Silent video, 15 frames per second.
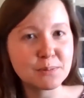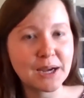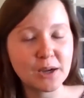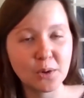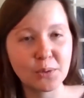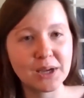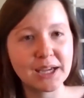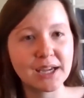by
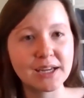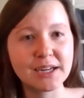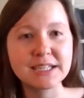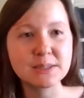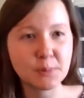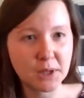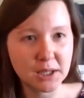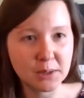going in at
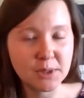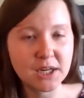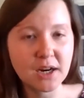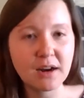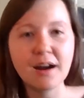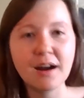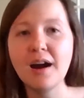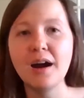
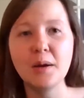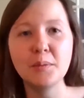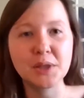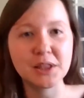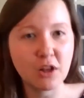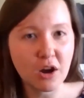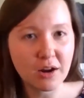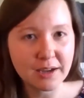spellingbee.com
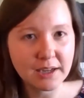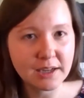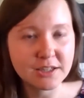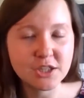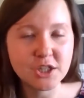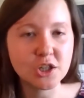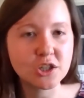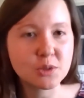and logging
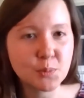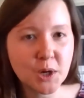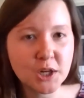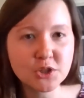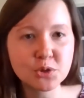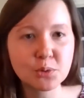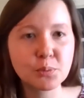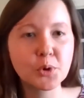into your
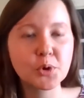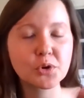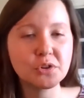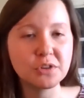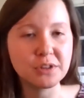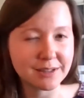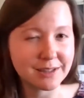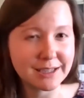sponsor
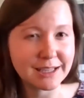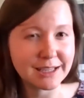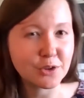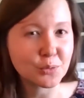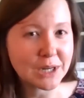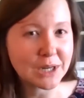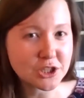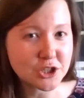portal and clicking the
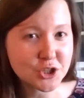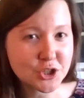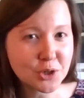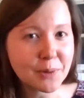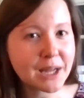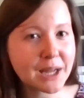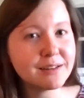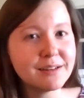register
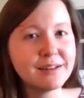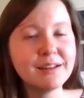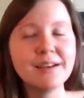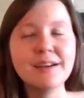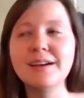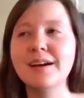button.